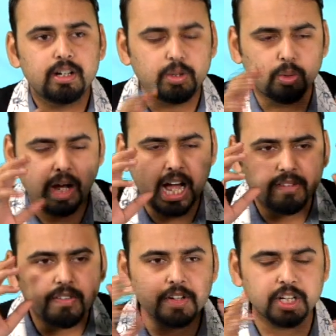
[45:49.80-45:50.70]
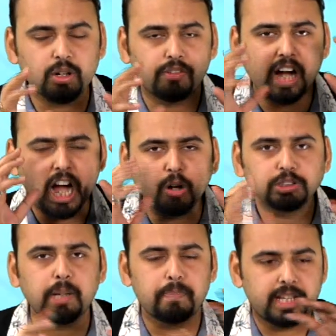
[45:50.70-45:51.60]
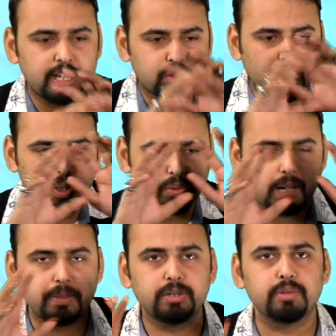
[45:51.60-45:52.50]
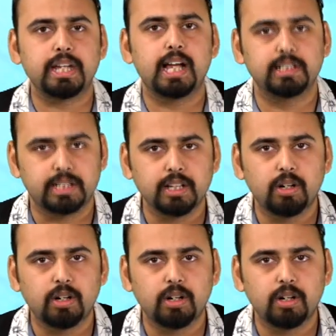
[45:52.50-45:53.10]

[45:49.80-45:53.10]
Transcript: to have a vision of how something is going to come into reality.